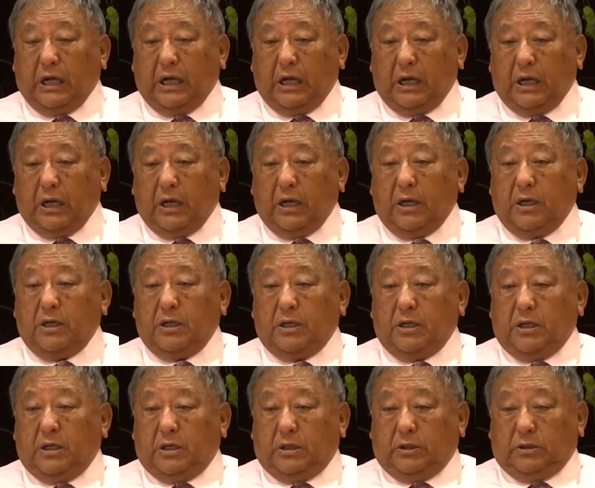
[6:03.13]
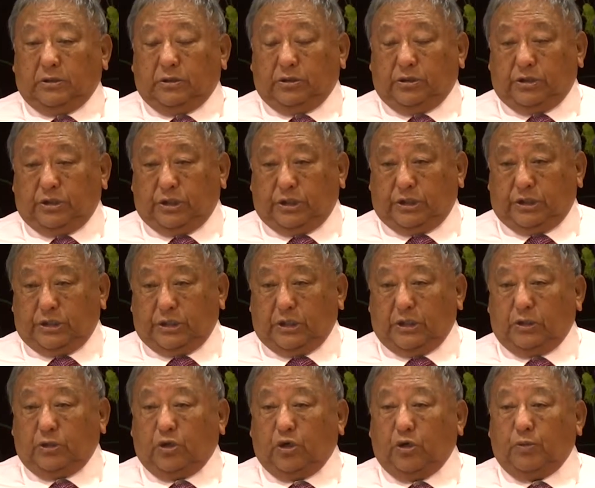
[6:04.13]
are
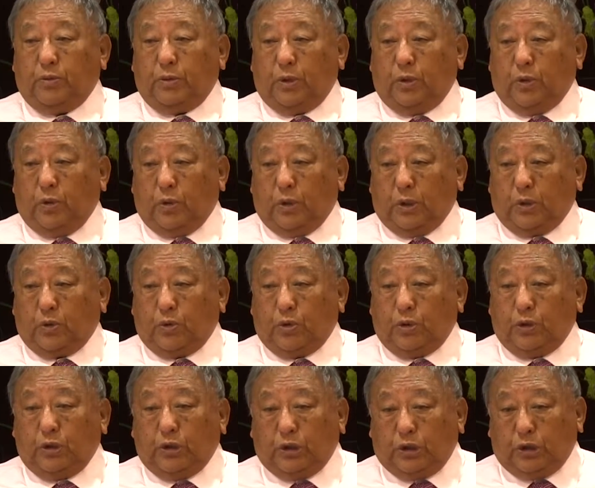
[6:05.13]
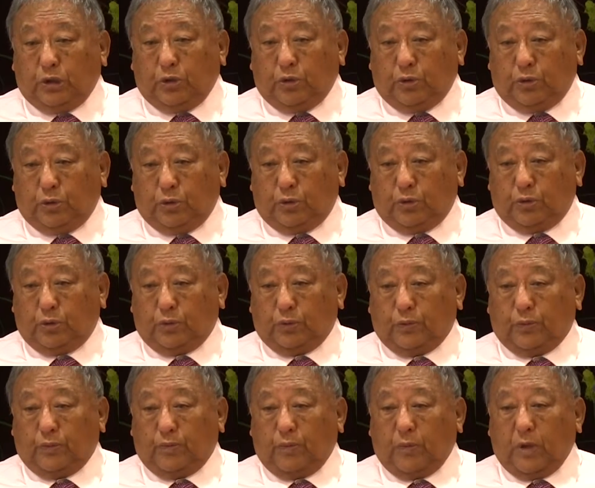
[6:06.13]
result of your concentration.
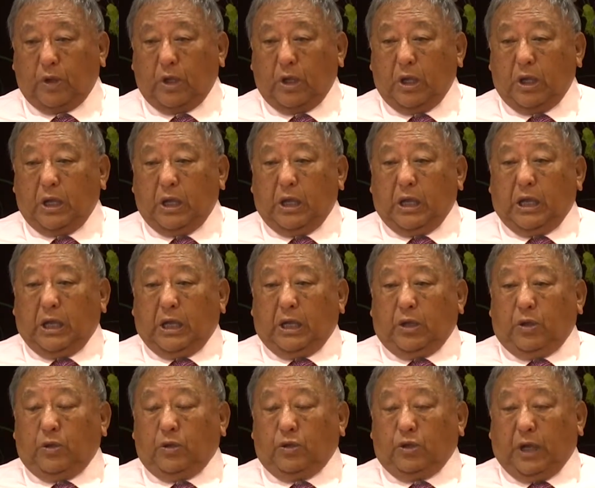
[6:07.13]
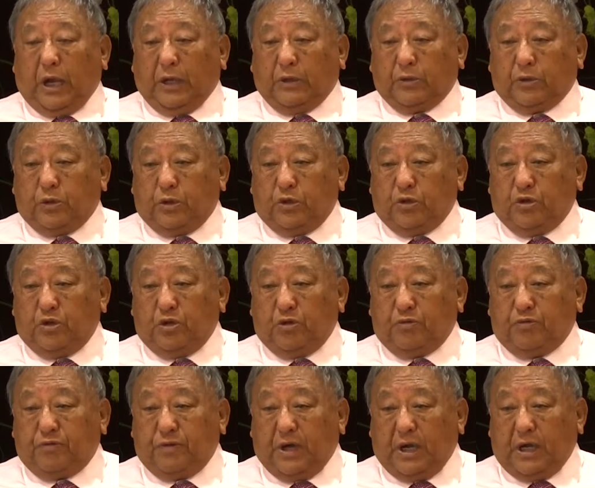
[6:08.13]
You're not going to
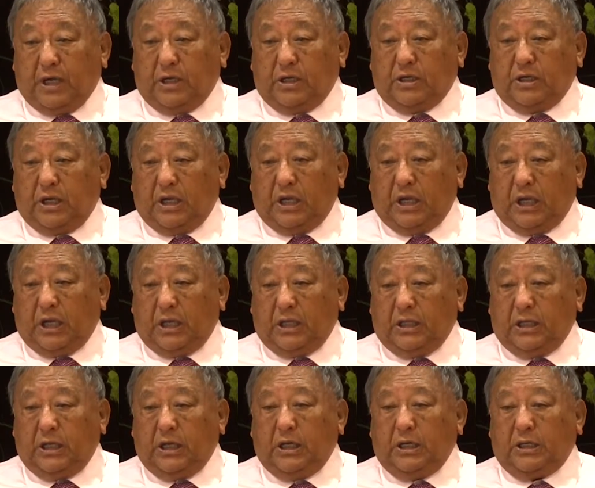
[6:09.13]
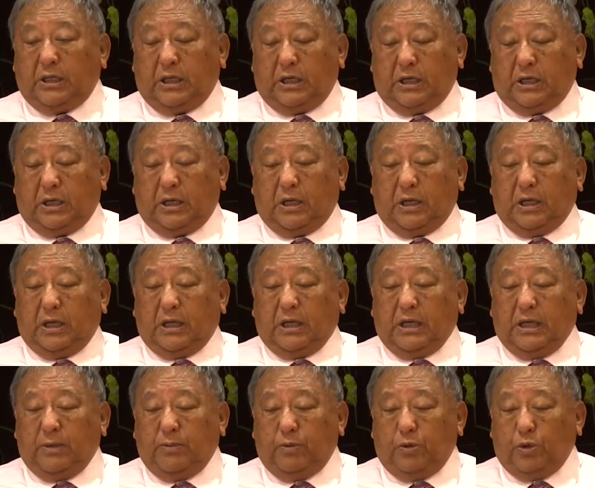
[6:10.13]
find anything
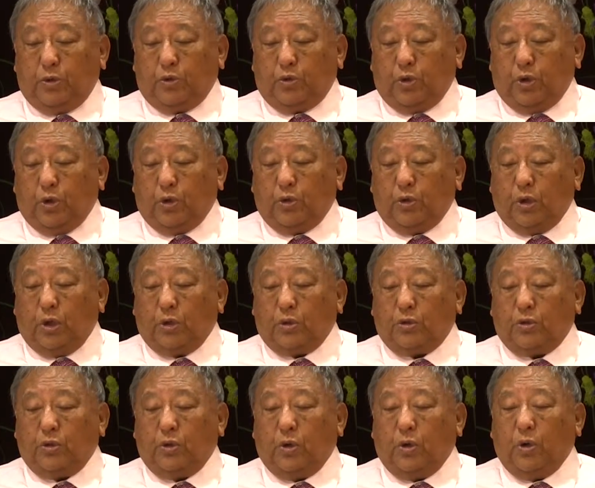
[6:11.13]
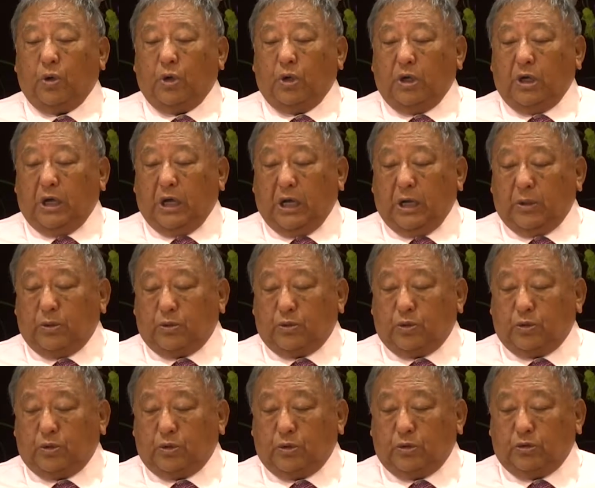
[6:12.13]
if you do not know how
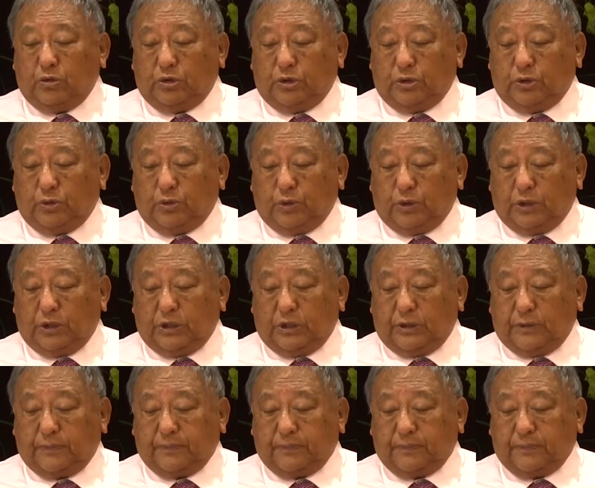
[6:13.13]
to concentrate.